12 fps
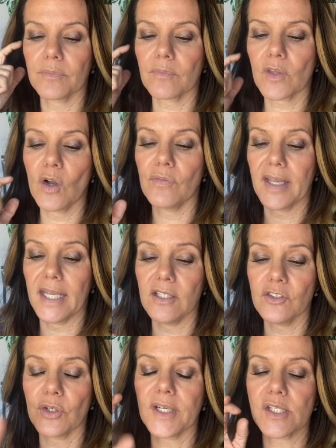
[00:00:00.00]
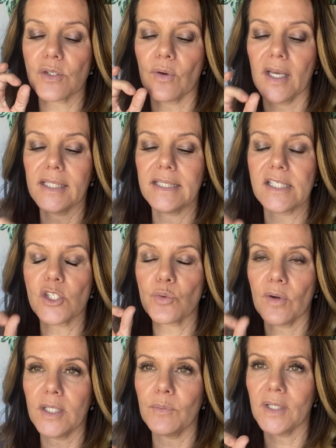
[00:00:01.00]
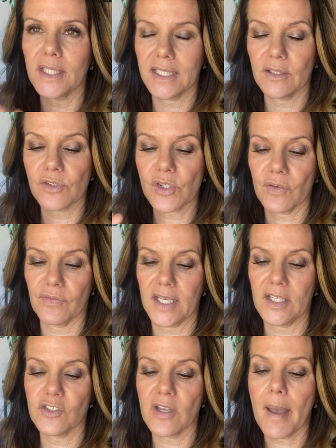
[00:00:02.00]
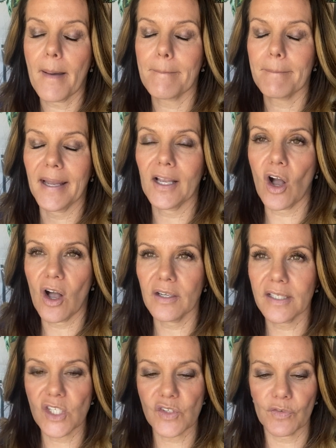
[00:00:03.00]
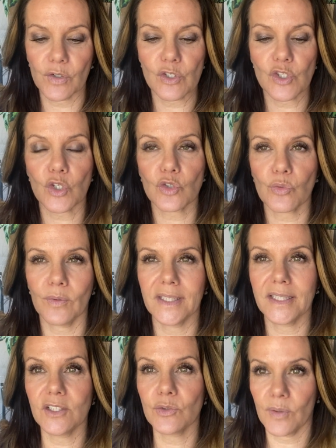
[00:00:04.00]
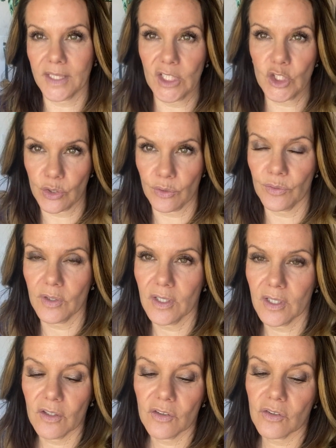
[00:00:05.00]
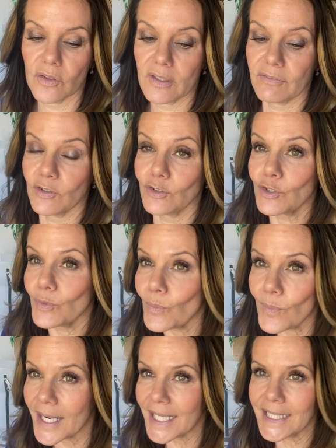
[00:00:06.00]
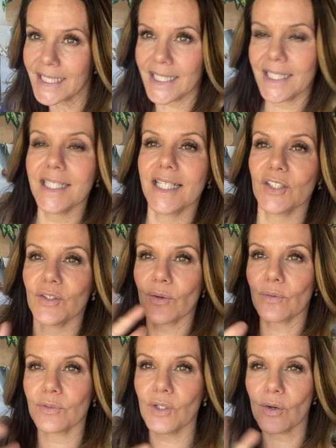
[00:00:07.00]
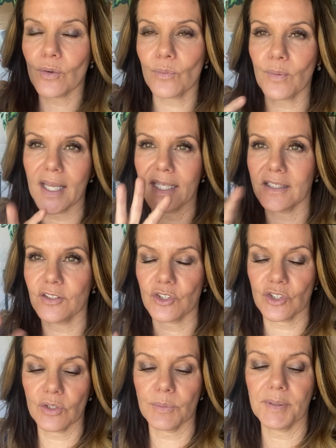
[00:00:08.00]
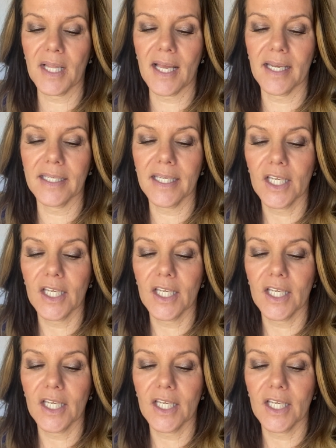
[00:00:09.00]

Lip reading: of age. Okay, so at least 21 years of age by August 1st, 2022. So if you're 20 and you don't know when you should apply,